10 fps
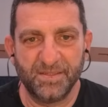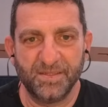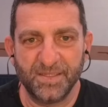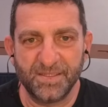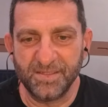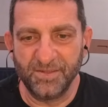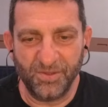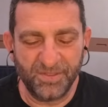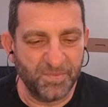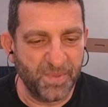It's
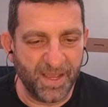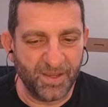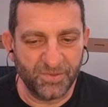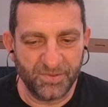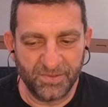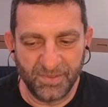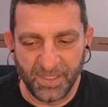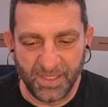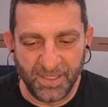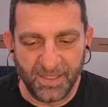not about
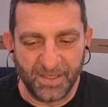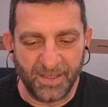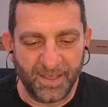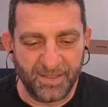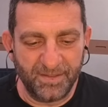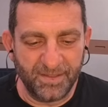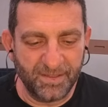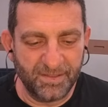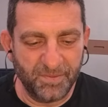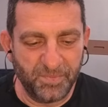getting
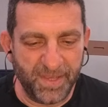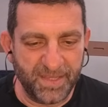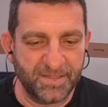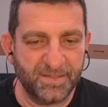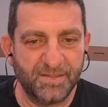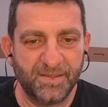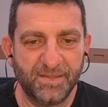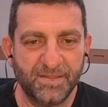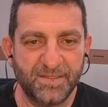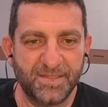the best
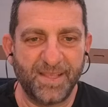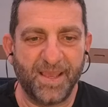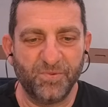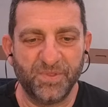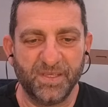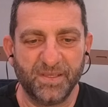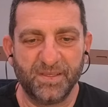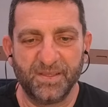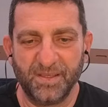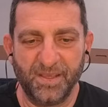sounding
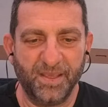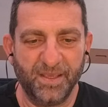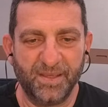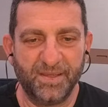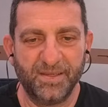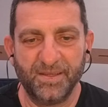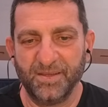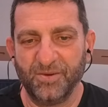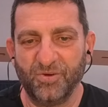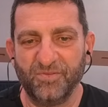kick
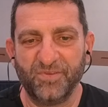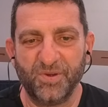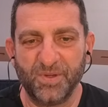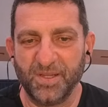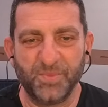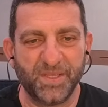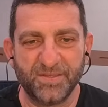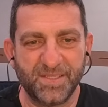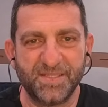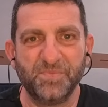or vocal
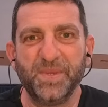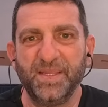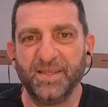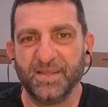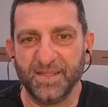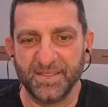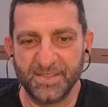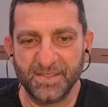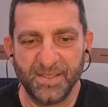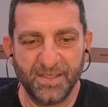because it's
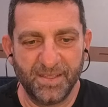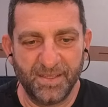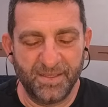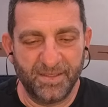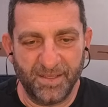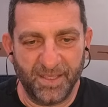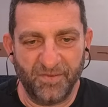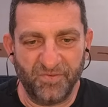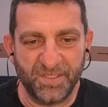meaningless if